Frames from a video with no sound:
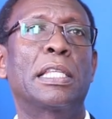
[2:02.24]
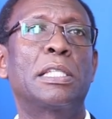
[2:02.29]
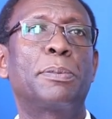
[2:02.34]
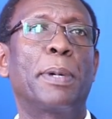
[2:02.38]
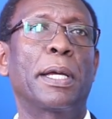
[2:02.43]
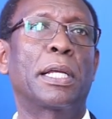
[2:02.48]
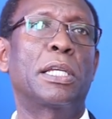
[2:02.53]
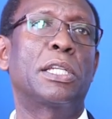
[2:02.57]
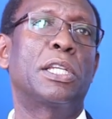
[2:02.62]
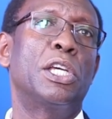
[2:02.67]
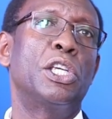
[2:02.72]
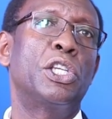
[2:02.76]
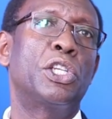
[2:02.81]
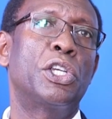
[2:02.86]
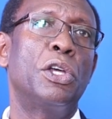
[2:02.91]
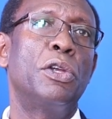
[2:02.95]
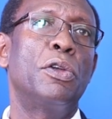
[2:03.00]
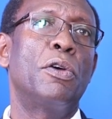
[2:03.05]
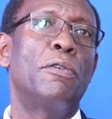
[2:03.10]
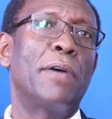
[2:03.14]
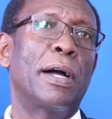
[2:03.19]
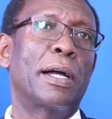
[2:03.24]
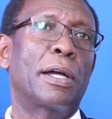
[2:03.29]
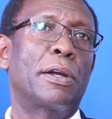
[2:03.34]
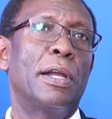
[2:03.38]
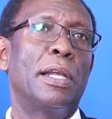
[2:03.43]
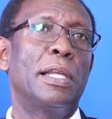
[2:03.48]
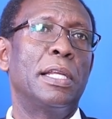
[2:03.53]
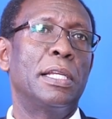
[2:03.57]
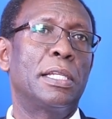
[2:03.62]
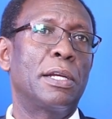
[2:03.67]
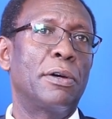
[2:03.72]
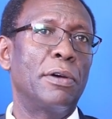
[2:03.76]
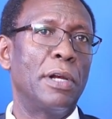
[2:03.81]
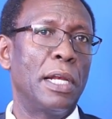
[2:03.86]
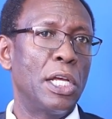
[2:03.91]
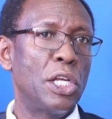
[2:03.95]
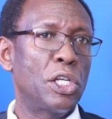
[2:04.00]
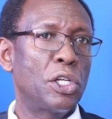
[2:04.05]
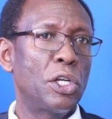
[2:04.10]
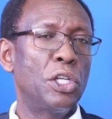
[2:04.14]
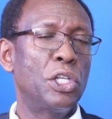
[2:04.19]
expectation of a credit
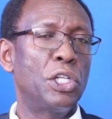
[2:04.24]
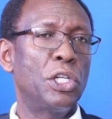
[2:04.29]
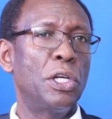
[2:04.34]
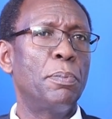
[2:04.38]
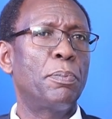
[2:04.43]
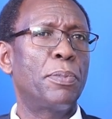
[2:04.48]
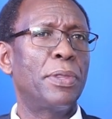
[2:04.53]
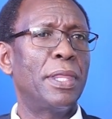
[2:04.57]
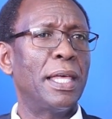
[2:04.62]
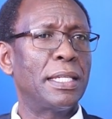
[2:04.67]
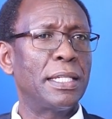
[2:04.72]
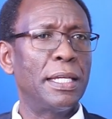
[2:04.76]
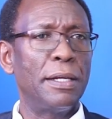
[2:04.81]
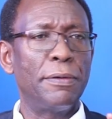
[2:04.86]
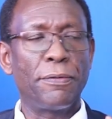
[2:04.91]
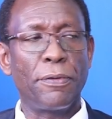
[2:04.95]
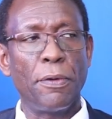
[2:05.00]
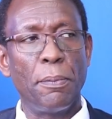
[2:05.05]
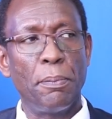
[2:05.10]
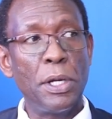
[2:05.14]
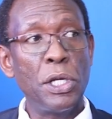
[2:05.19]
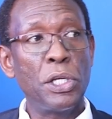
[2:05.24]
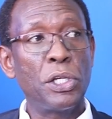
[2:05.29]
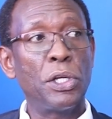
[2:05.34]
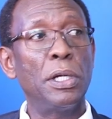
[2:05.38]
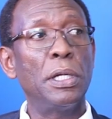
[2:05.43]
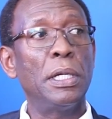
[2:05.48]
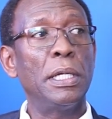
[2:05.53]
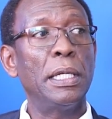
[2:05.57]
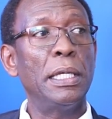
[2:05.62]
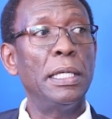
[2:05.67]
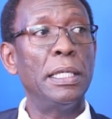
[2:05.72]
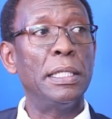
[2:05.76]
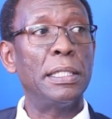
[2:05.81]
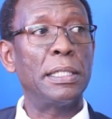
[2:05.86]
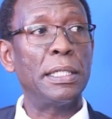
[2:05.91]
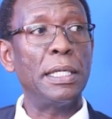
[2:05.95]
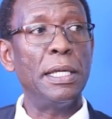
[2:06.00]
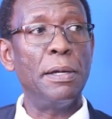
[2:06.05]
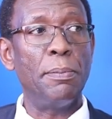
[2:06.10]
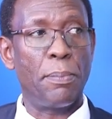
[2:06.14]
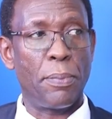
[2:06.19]
relationship that information
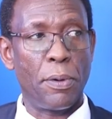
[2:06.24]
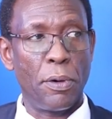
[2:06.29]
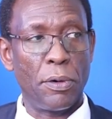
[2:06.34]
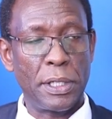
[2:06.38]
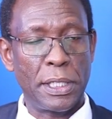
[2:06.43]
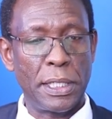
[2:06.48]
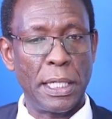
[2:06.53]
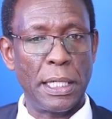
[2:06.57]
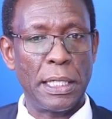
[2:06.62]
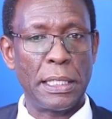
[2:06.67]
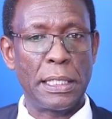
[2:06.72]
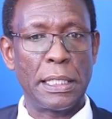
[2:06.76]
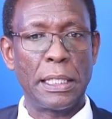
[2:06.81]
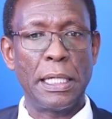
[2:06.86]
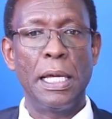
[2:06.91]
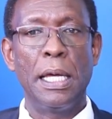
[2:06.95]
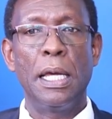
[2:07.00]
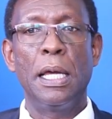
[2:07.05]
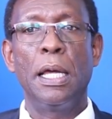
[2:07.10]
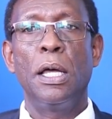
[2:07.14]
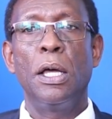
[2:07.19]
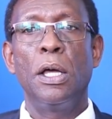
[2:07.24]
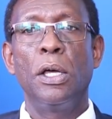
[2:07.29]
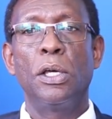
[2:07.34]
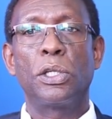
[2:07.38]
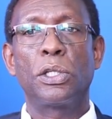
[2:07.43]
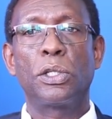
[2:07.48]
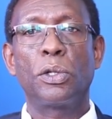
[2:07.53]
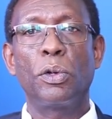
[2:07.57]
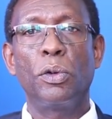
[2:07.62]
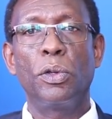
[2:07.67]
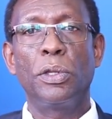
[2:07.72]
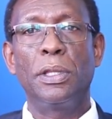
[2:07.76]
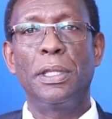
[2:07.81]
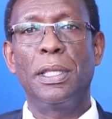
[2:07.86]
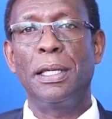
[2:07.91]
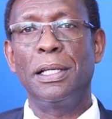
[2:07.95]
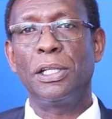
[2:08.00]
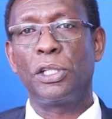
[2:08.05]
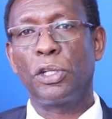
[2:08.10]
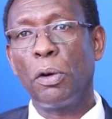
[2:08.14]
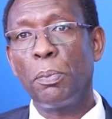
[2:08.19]
is important. So
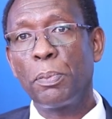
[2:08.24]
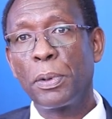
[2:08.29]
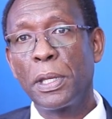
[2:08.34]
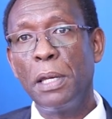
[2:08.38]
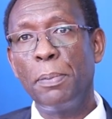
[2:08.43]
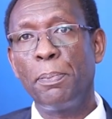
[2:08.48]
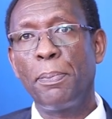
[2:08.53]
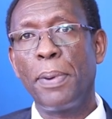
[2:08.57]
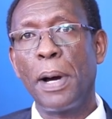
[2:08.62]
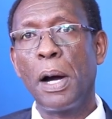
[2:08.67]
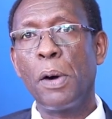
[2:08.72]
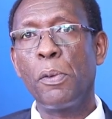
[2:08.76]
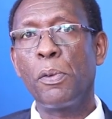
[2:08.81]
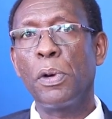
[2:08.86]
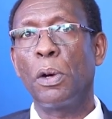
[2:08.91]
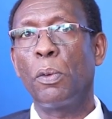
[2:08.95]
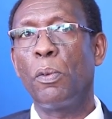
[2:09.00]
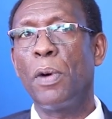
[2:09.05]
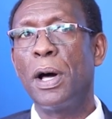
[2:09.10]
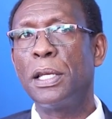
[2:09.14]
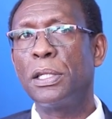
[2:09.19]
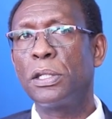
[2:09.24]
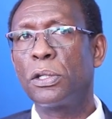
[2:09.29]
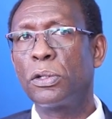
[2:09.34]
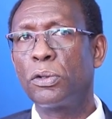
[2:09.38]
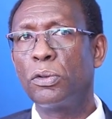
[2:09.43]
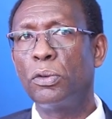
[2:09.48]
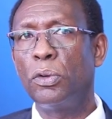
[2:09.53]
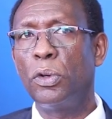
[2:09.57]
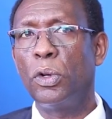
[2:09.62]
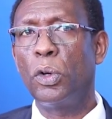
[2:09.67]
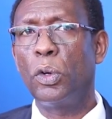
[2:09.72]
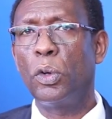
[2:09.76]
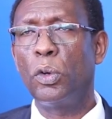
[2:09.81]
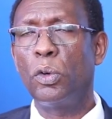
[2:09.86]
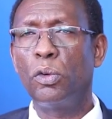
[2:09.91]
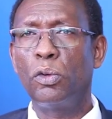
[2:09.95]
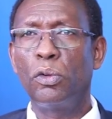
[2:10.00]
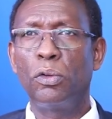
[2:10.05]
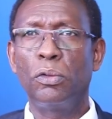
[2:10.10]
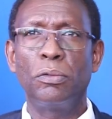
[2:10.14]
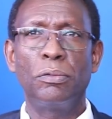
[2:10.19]
the shopkeeper will want to
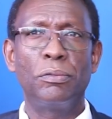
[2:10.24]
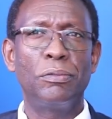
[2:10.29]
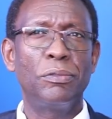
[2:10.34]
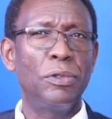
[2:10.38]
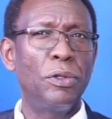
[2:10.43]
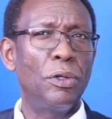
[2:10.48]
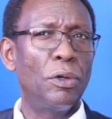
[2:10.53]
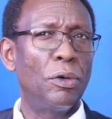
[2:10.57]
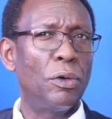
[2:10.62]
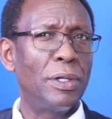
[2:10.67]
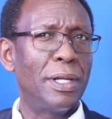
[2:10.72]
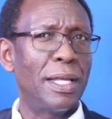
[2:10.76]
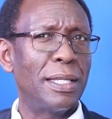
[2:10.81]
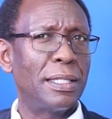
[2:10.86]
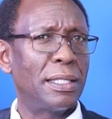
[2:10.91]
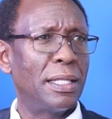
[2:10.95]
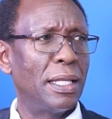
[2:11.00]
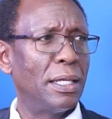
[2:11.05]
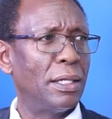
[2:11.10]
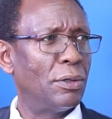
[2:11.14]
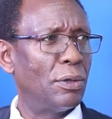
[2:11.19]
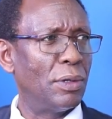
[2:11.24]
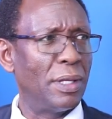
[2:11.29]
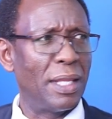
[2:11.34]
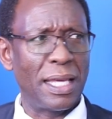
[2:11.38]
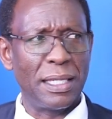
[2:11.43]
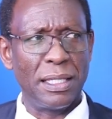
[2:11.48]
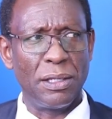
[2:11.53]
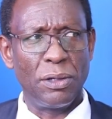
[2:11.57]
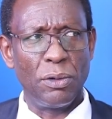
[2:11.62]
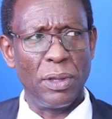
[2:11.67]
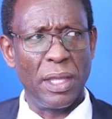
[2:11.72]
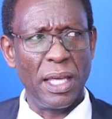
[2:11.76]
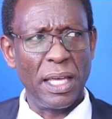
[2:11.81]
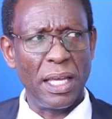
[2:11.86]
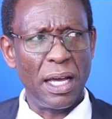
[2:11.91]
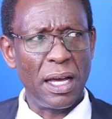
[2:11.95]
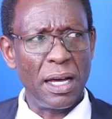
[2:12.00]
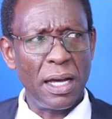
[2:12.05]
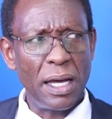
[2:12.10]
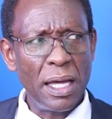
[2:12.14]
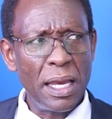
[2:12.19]
know, you know, do they
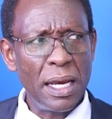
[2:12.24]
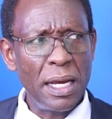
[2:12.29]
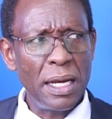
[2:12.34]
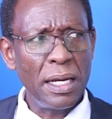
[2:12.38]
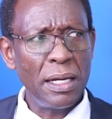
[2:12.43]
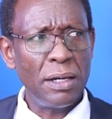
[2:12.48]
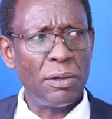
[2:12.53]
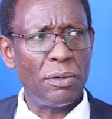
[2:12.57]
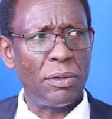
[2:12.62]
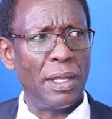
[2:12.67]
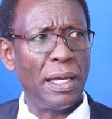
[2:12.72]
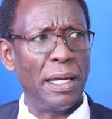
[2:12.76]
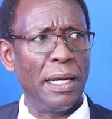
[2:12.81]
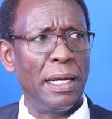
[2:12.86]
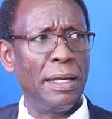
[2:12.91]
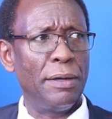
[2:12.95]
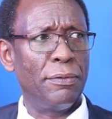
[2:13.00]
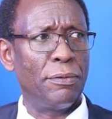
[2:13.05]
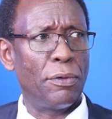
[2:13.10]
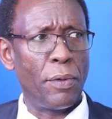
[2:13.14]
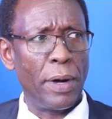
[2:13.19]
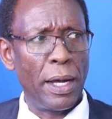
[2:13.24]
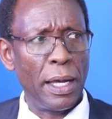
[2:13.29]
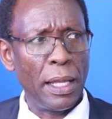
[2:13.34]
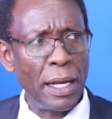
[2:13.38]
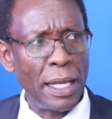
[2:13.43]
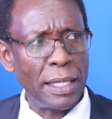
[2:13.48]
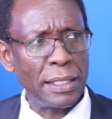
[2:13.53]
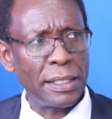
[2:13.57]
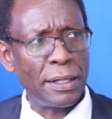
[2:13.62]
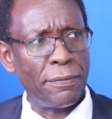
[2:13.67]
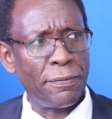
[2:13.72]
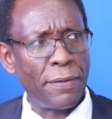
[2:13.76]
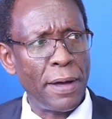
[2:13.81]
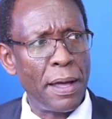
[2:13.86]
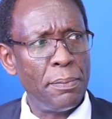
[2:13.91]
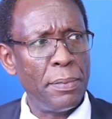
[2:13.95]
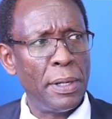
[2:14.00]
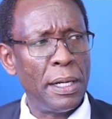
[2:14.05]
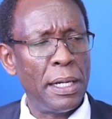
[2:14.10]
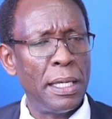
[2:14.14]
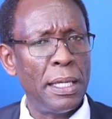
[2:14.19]
earn? Do they live well as a
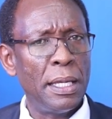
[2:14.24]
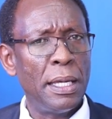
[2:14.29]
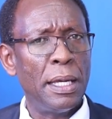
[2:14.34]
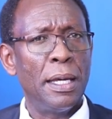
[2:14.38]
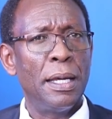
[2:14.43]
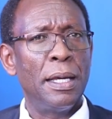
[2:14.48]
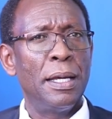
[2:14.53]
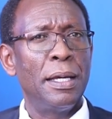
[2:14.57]
family?